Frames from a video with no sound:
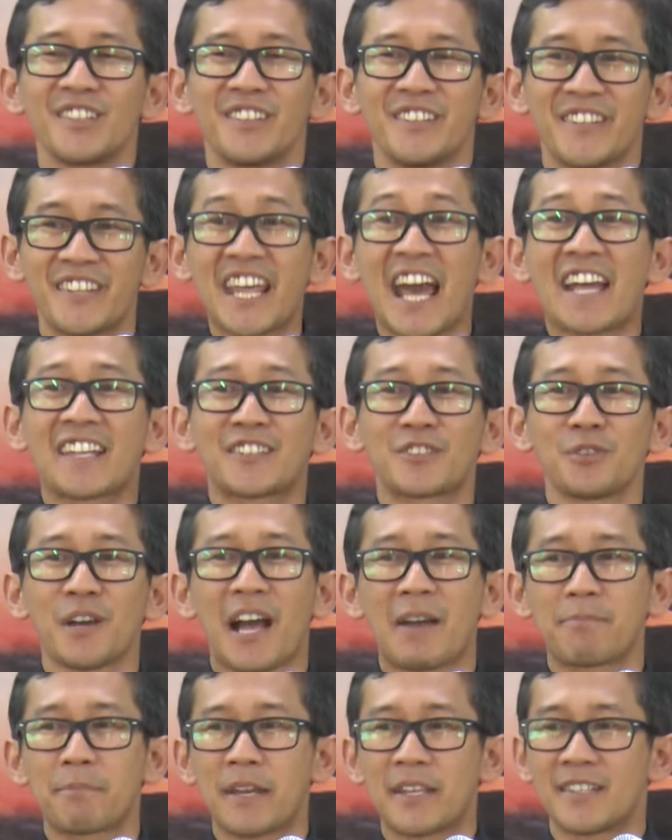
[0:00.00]
that to
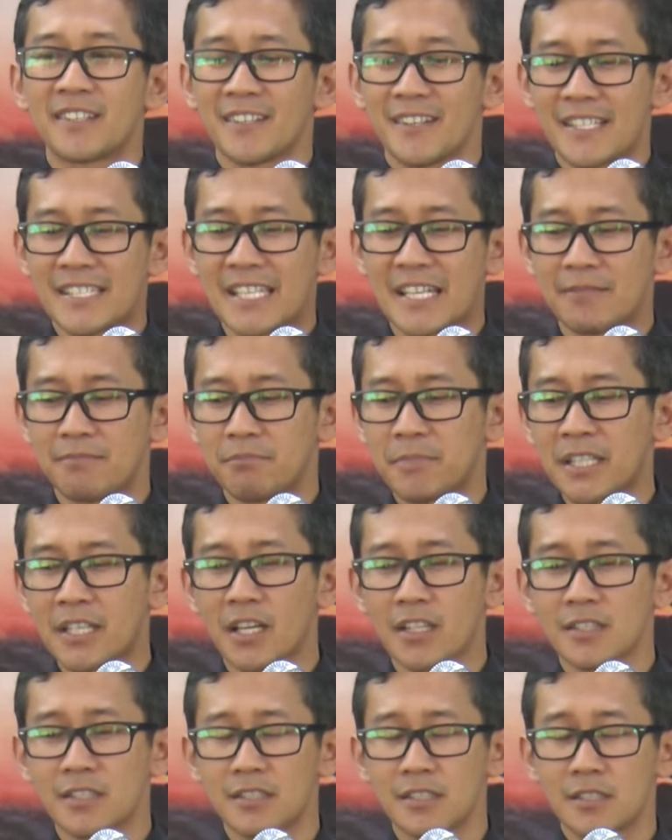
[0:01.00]
happen i said
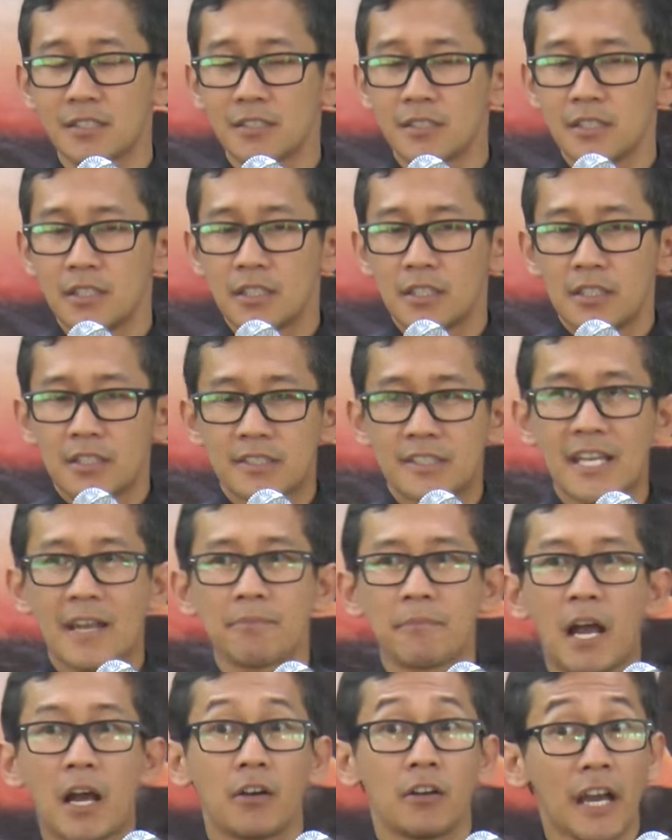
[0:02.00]
because
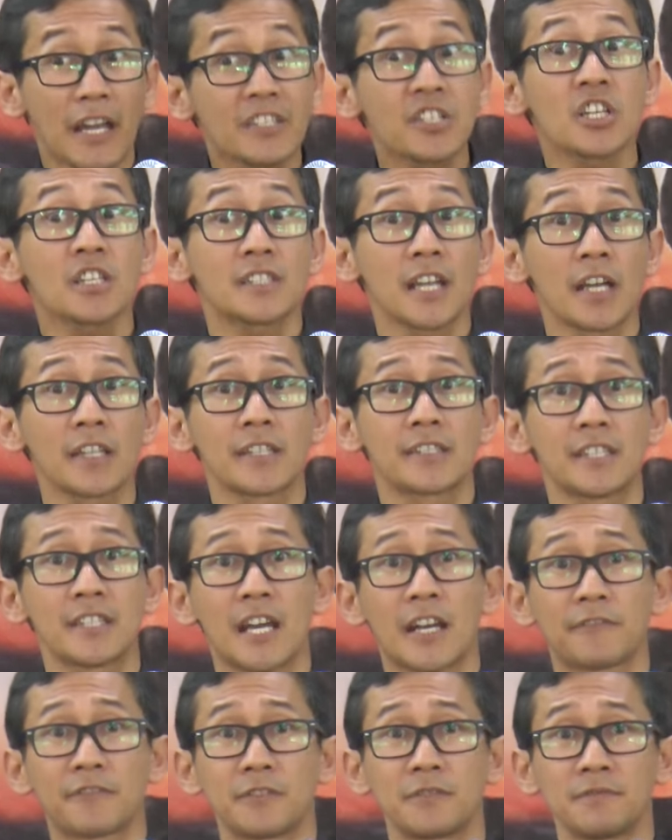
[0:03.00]
somehow and she's honest
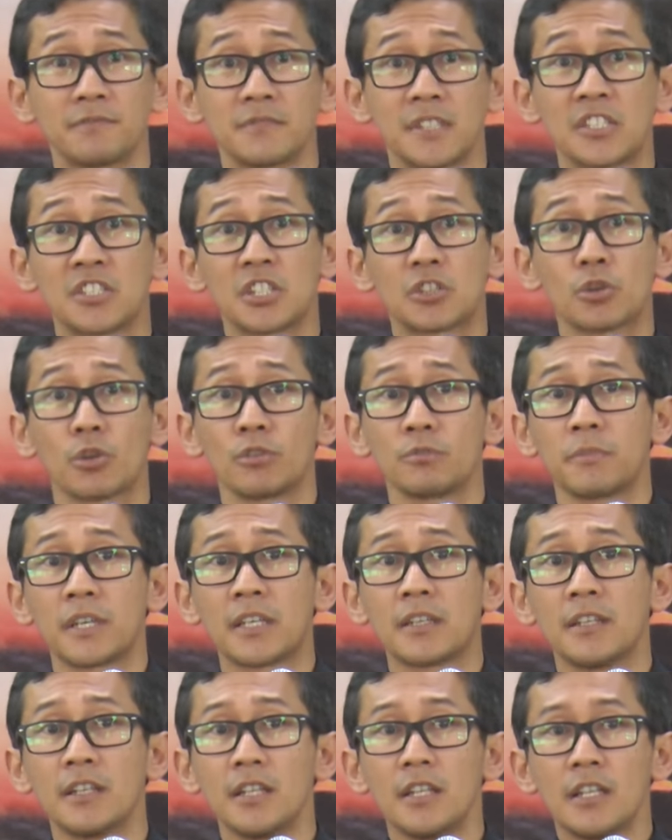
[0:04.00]
enough and she told
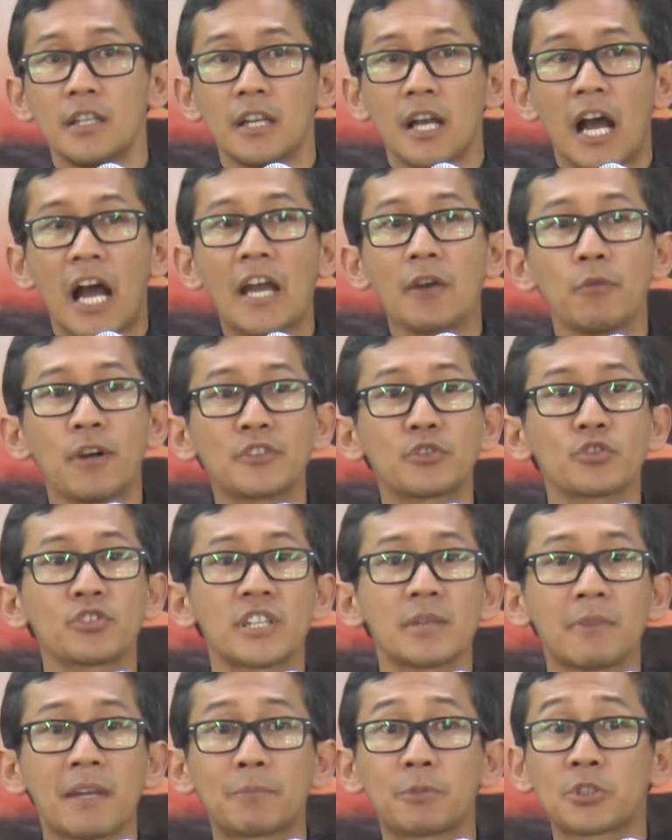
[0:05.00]
me i want to
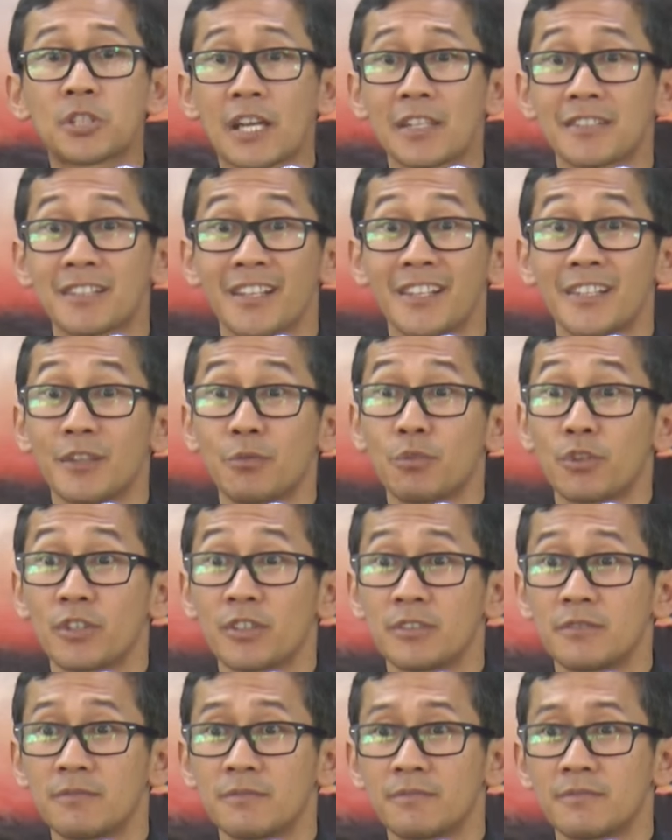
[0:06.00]
see my potential in the
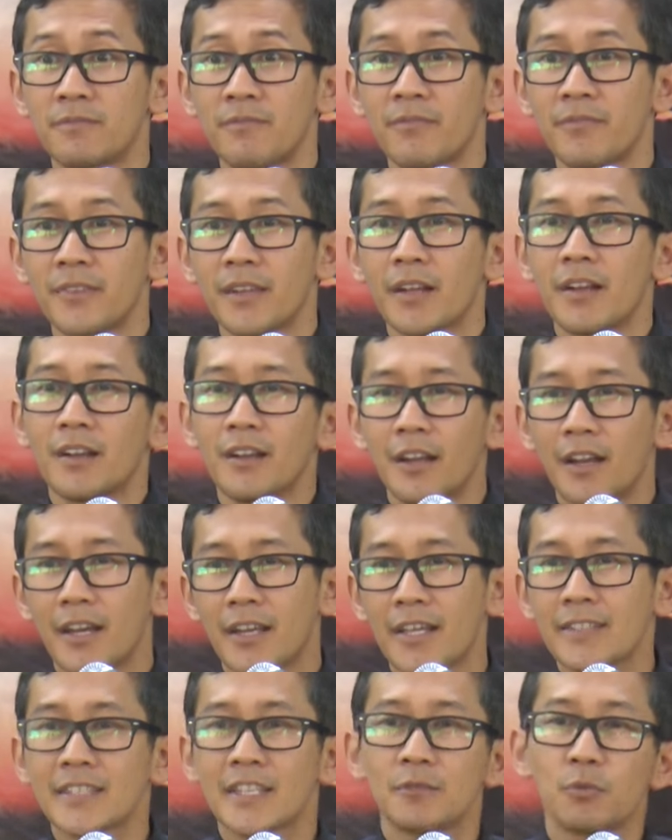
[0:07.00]
world and
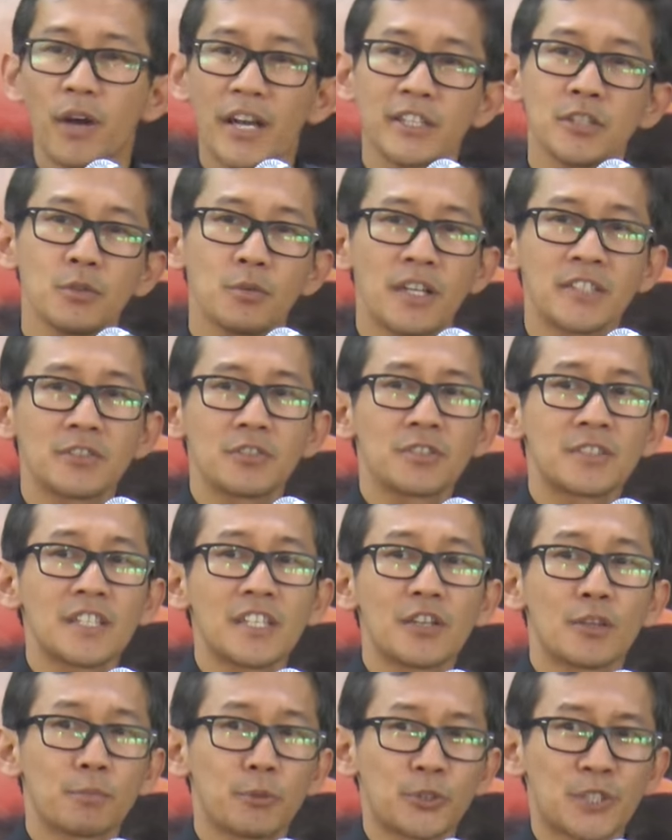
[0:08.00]
i said why do you want to see
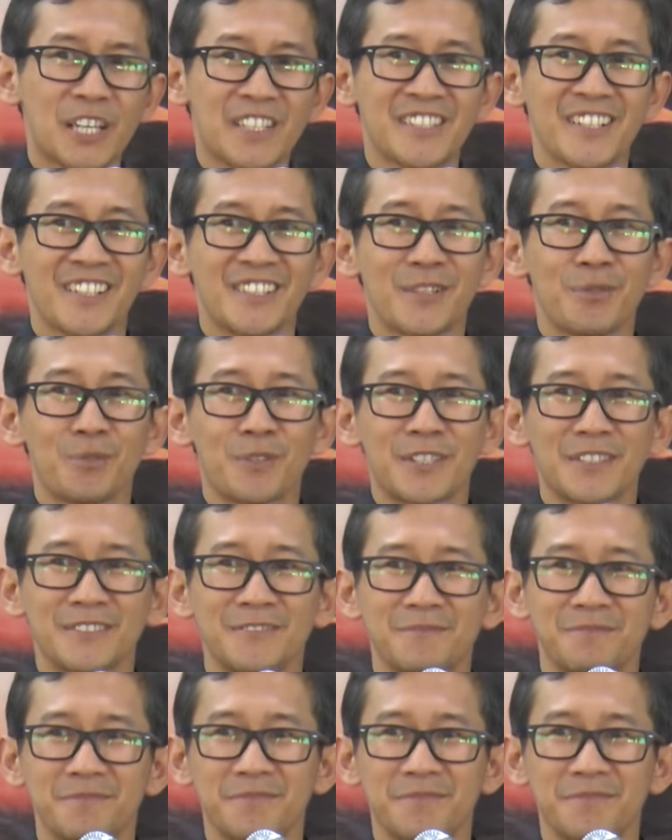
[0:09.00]
your potential in the world